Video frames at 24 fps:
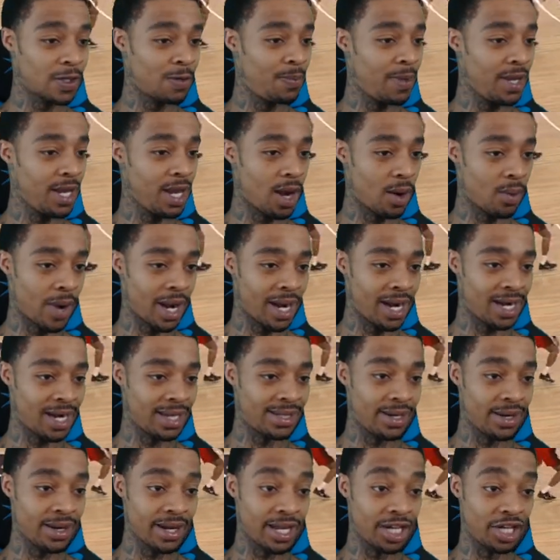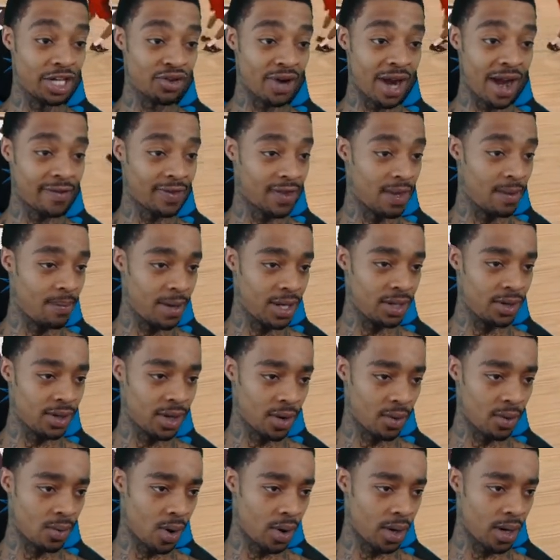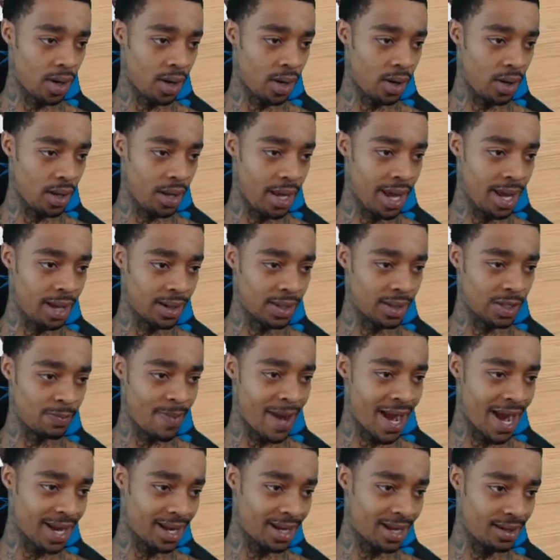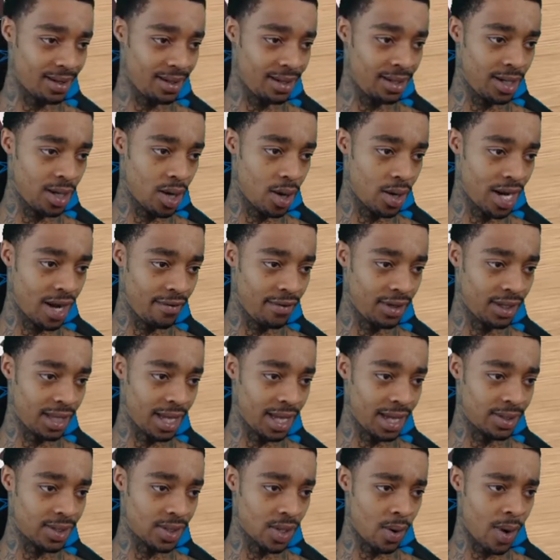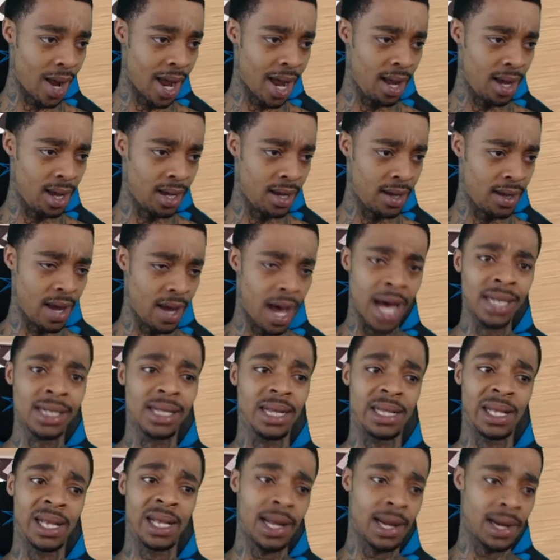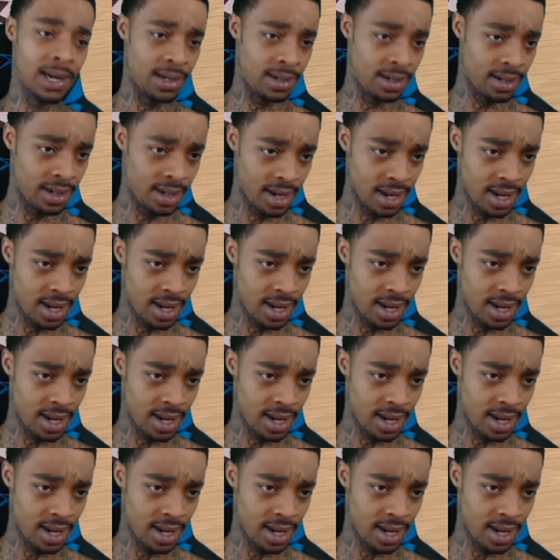to be ready this year to get drafted, but, you know, the Rona held us back, you know, and everything. So, I undeclared.